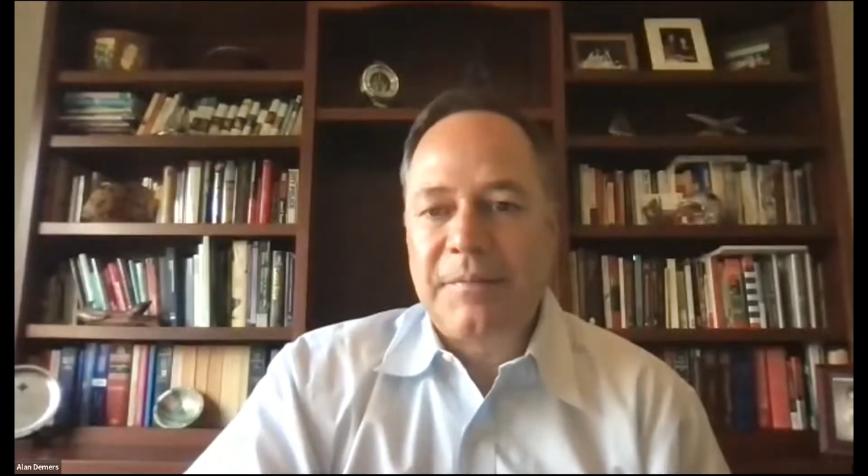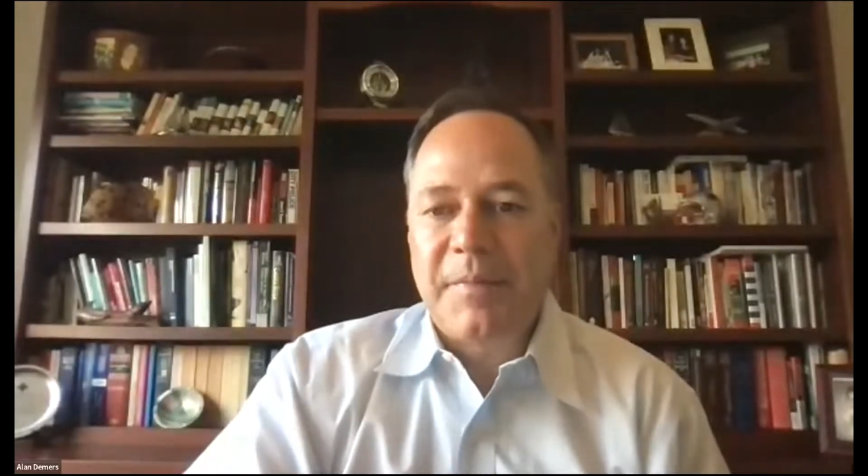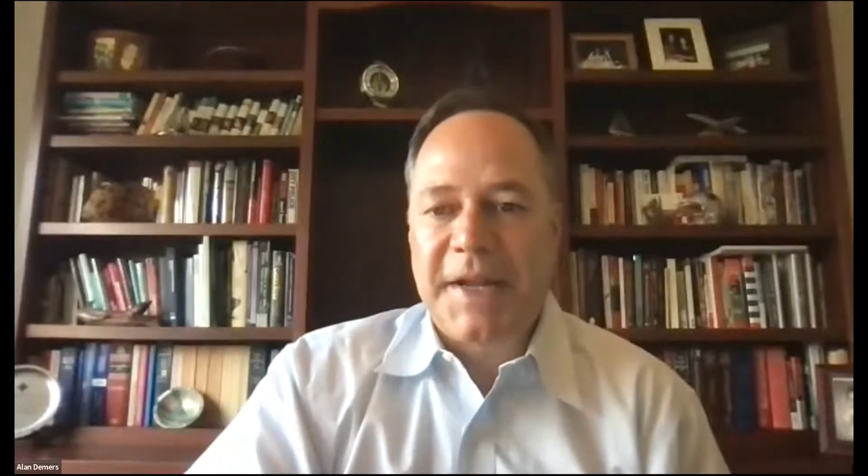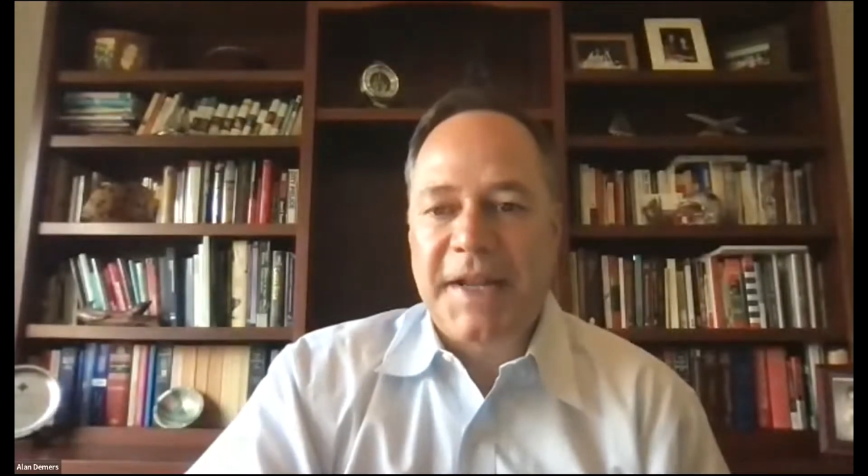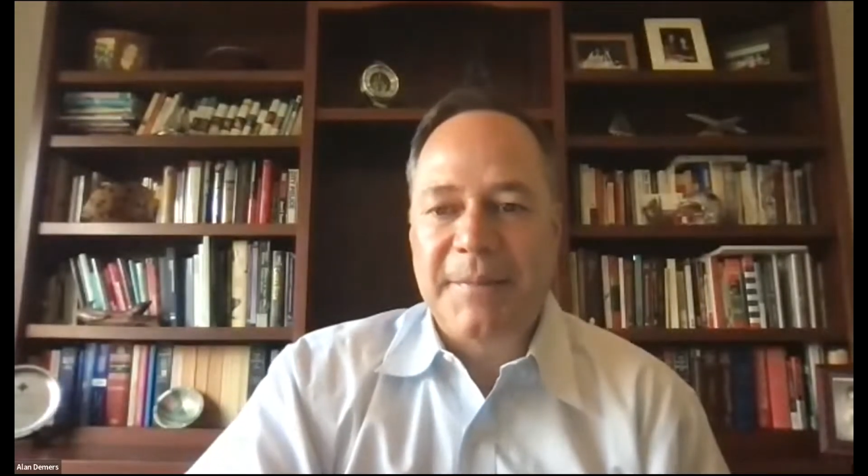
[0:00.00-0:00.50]

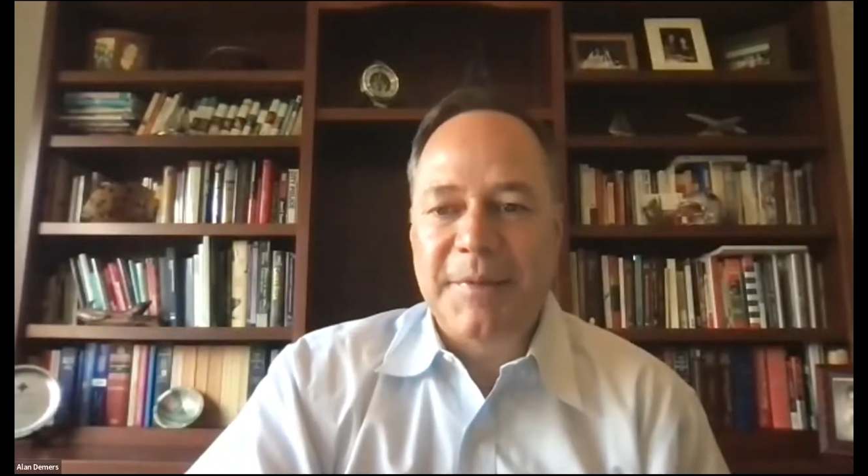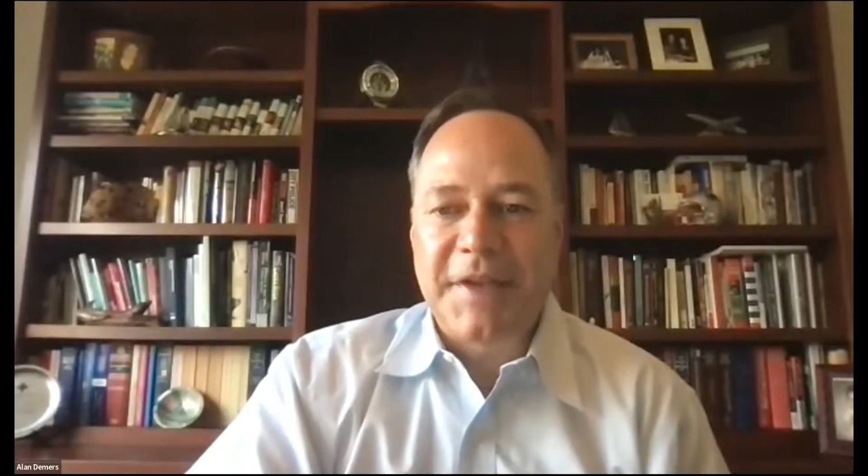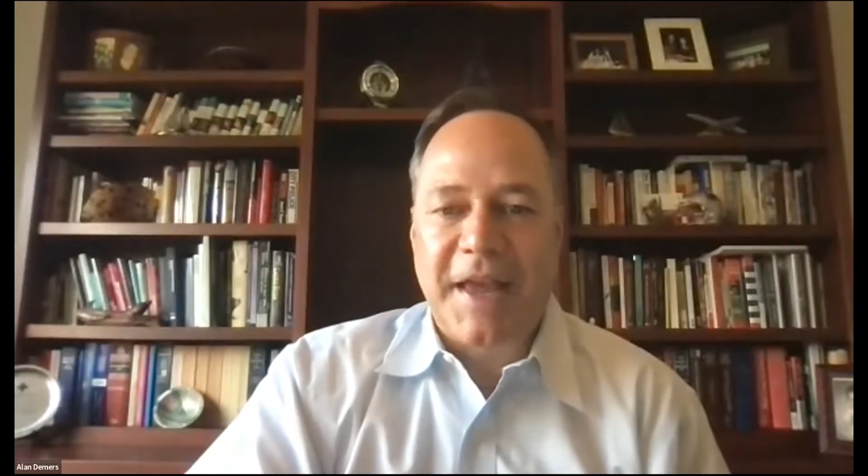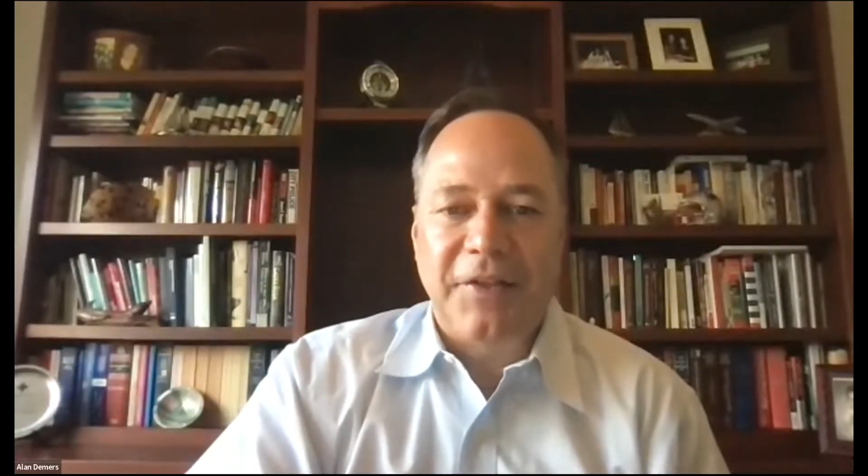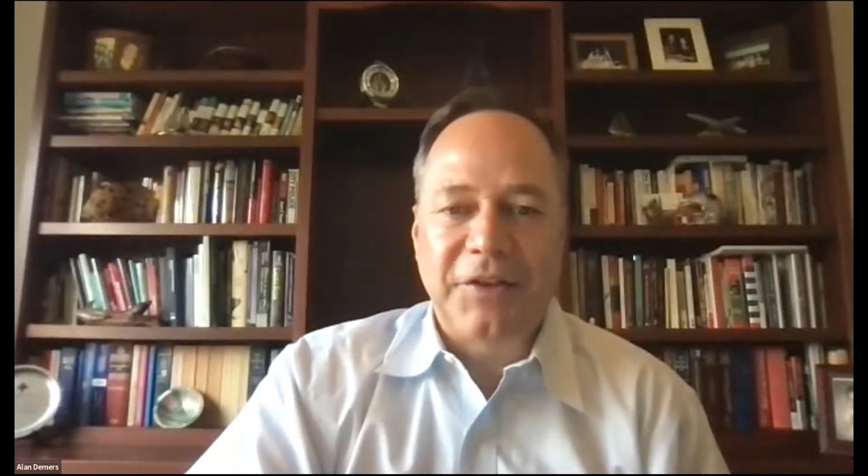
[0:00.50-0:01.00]
My name
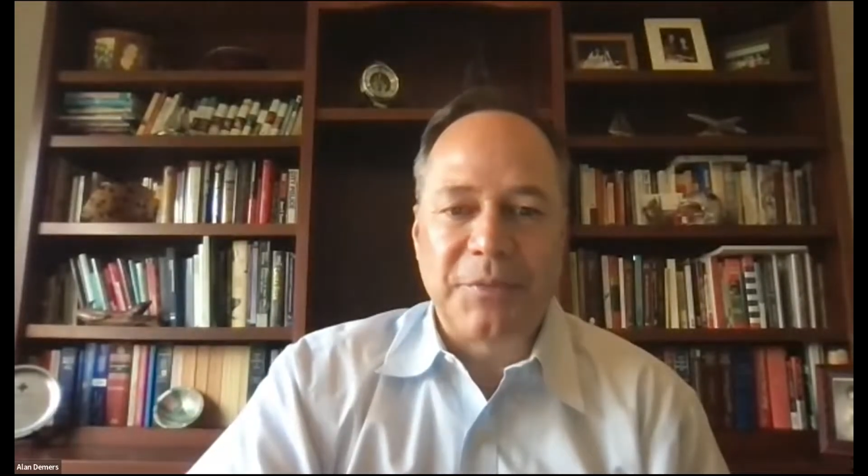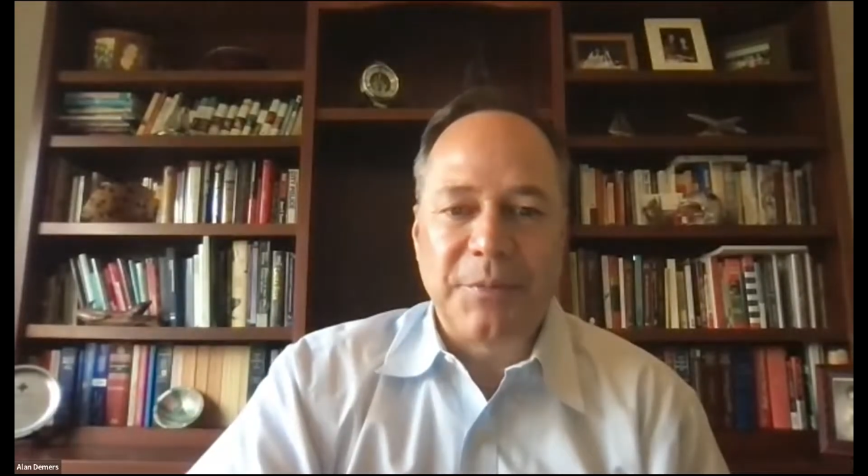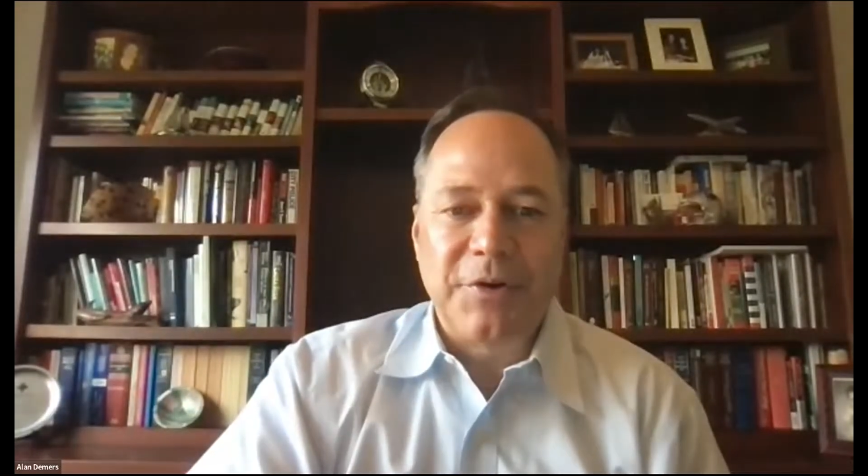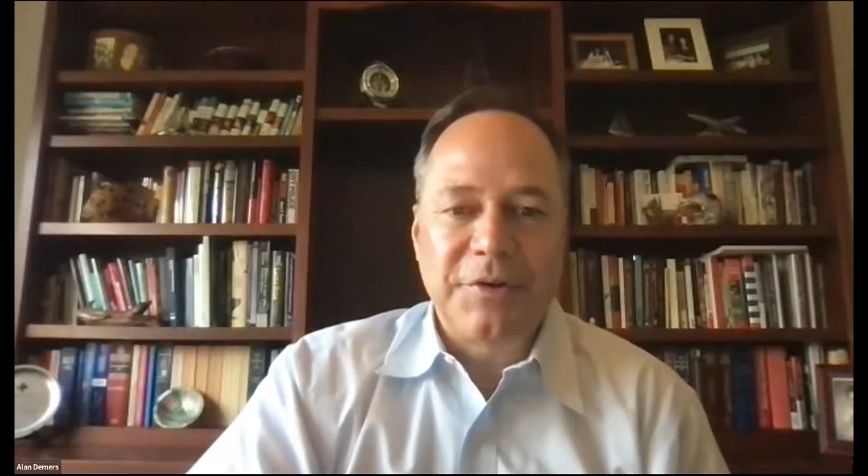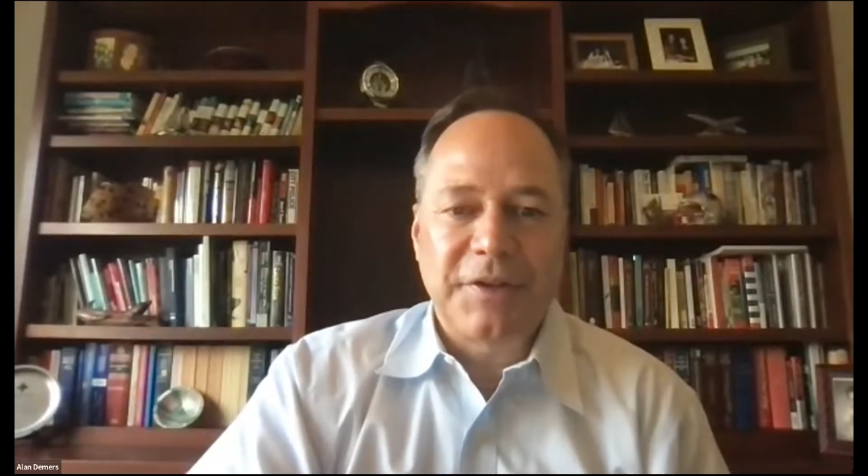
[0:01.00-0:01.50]
is Alan
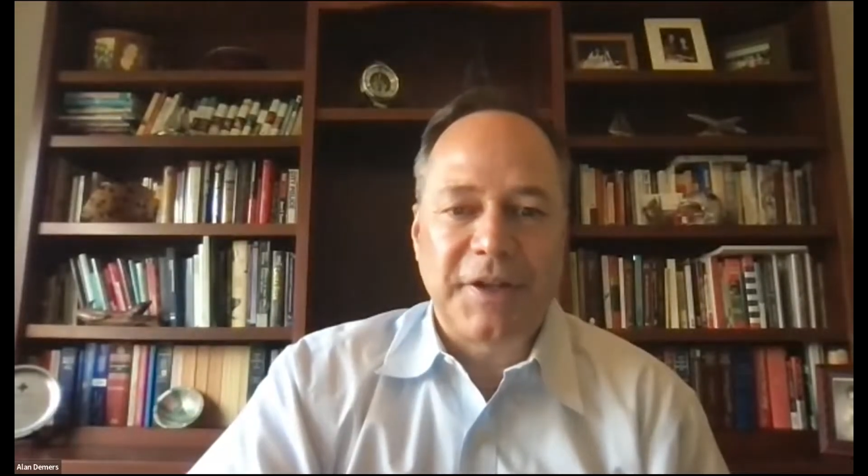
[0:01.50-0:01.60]
Demers,